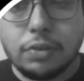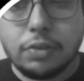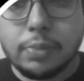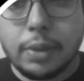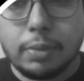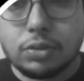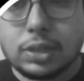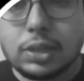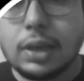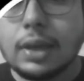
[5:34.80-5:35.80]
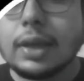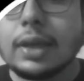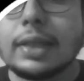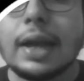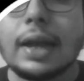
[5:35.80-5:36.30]
able to see
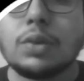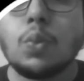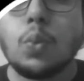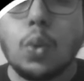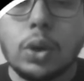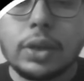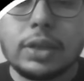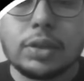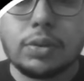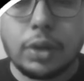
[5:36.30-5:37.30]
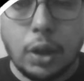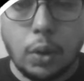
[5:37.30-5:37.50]
that 1 year ago